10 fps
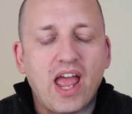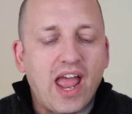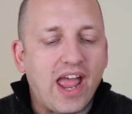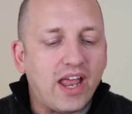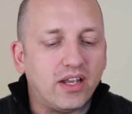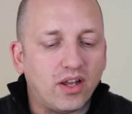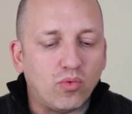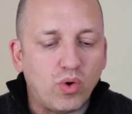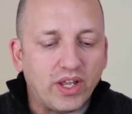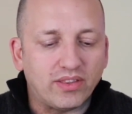and
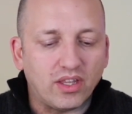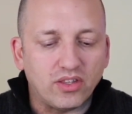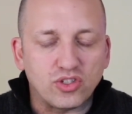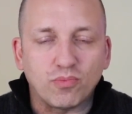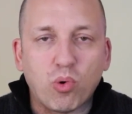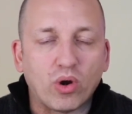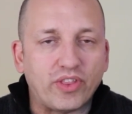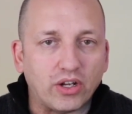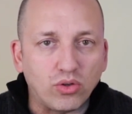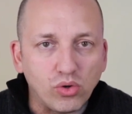with the support
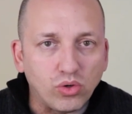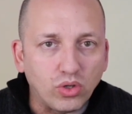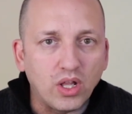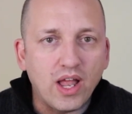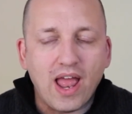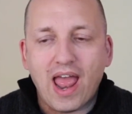that Google